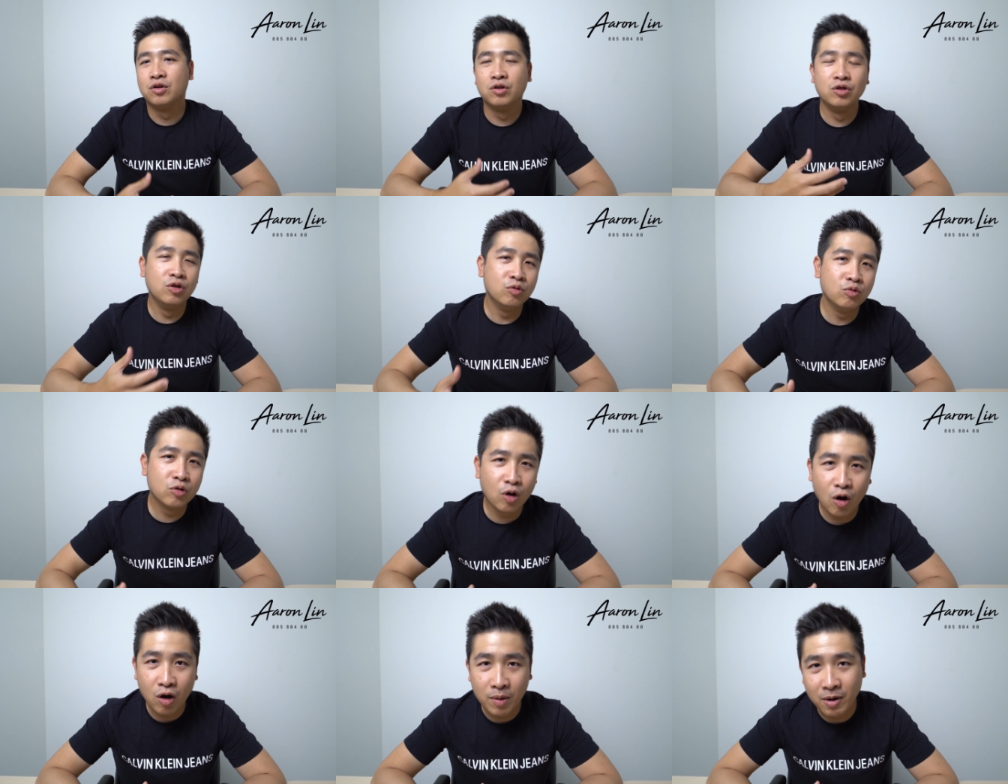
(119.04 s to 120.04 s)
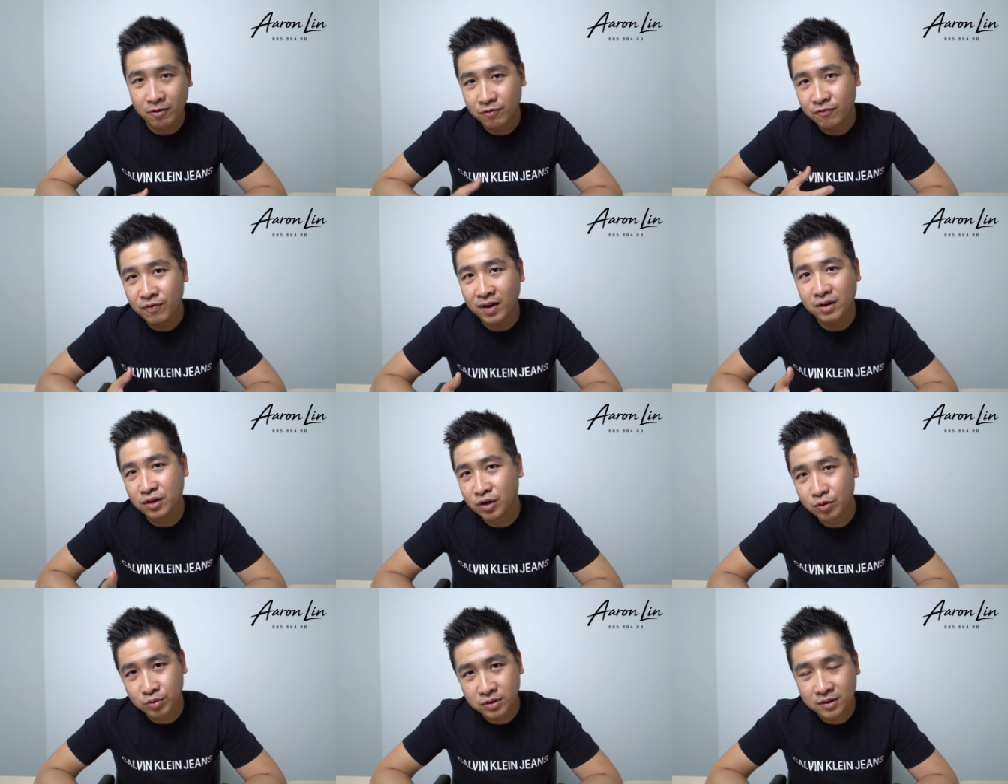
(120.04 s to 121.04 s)
new law about fake
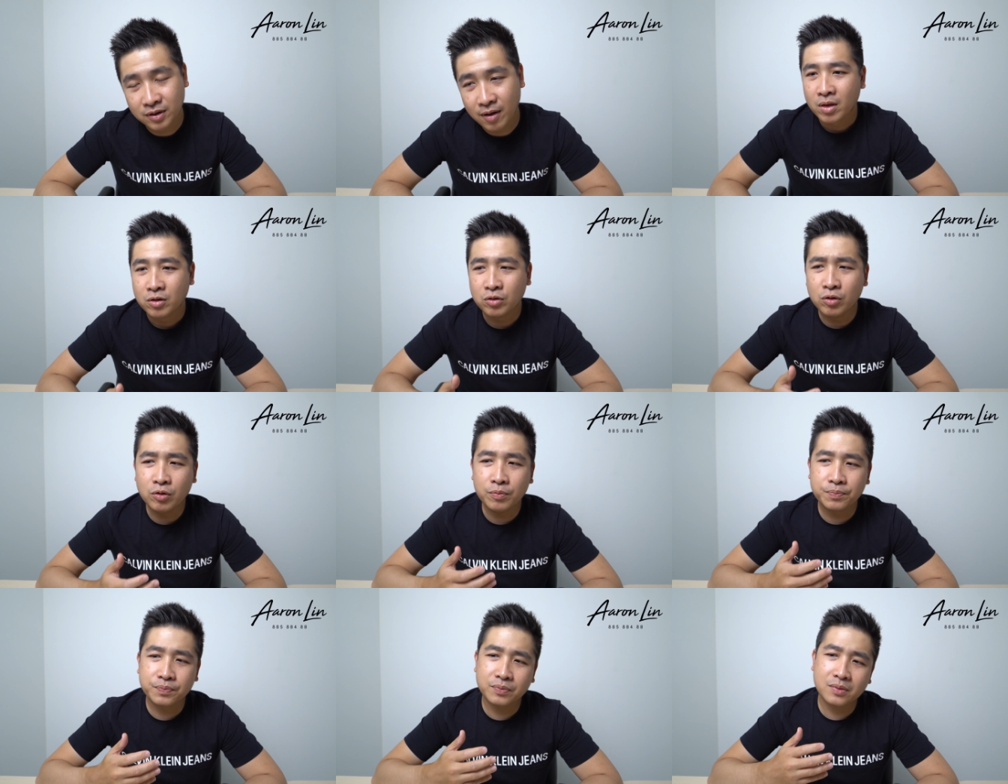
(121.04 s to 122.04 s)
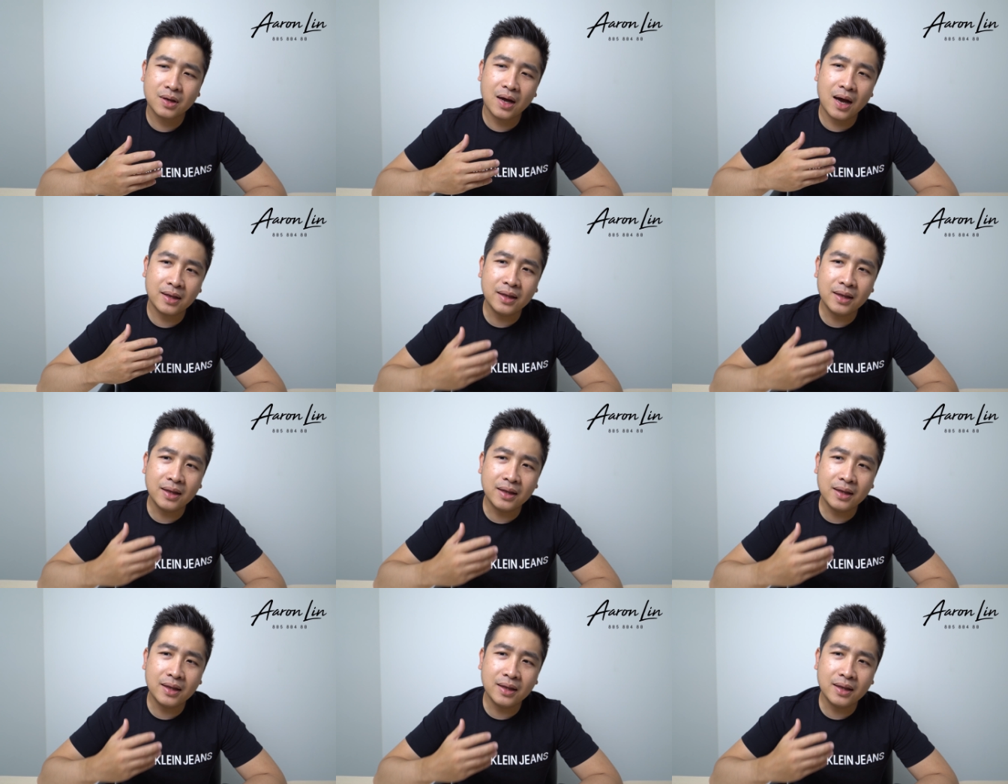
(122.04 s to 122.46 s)
news. So I